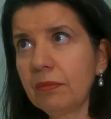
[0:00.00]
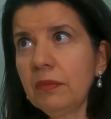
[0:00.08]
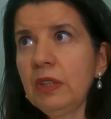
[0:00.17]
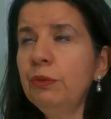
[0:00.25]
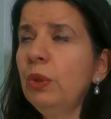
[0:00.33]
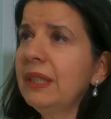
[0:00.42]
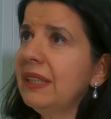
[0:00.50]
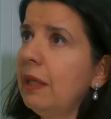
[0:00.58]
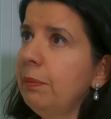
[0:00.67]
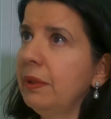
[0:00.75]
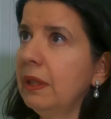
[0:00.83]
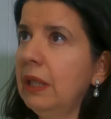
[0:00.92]
For
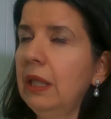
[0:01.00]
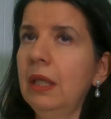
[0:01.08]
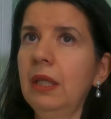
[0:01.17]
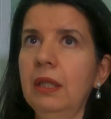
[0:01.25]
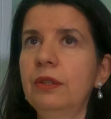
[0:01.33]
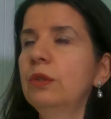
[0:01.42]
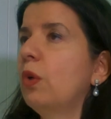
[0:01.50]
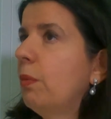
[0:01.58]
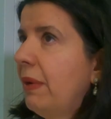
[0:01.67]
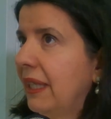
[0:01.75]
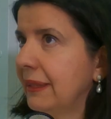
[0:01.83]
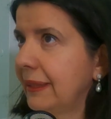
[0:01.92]
example,
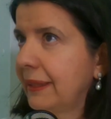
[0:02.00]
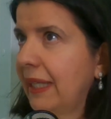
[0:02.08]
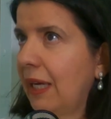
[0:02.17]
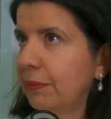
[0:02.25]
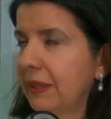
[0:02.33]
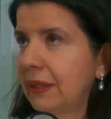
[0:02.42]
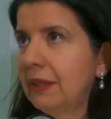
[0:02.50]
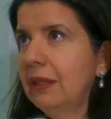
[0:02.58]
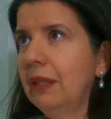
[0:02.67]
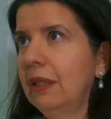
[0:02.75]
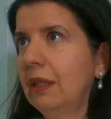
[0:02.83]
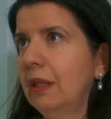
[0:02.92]
romance scams
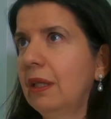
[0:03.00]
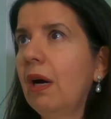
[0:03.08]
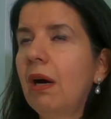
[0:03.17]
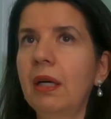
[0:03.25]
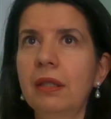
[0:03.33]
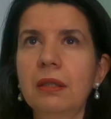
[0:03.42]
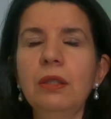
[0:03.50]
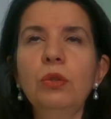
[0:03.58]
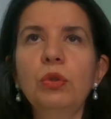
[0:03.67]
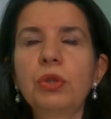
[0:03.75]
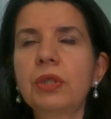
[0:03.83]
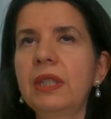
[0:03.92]
are
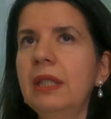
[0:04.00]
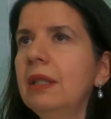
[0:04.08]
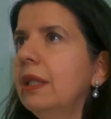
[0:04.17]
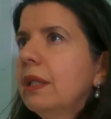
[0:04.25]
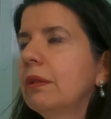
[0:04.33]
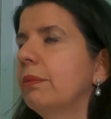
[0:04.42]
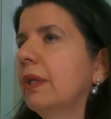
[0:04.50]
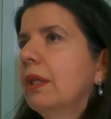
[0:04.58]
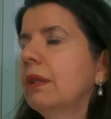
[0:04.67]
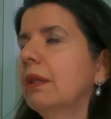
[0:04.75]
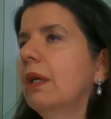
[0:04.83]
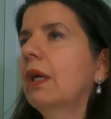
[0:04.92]
usually linked
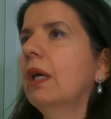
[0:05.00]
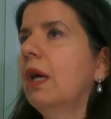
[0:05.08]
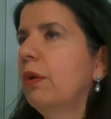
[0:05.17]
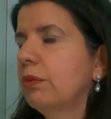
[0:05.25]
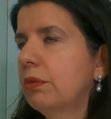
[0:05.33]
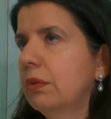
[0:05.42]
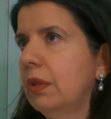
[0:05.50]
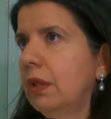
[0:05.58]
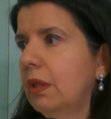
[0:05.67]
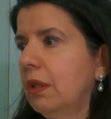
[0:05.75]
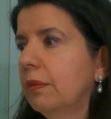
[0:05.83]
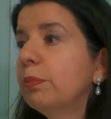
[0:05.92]
with account
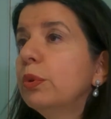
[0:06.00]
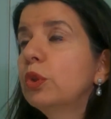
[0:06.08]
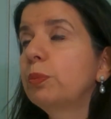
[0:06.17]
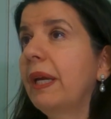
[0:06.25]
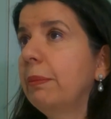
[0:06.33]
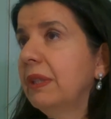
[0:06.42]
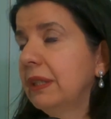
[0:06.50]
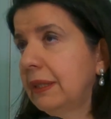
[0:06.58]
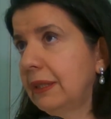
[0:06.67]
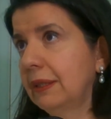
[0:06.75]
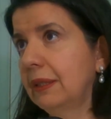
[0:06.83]
push payments.